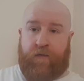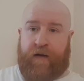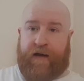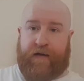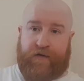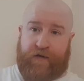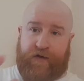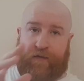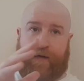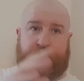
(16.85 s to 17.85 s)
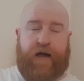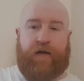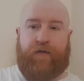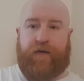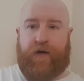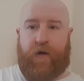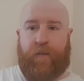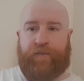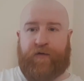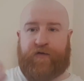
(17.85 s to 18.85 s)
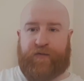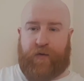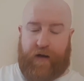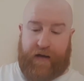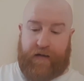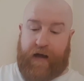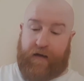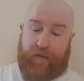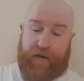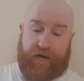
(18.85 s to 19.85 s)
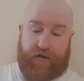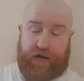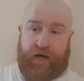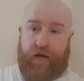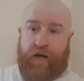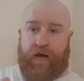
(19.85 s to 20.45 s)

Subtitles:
Right, guys, you can see from the title of the video, the subsequent headline and the picture,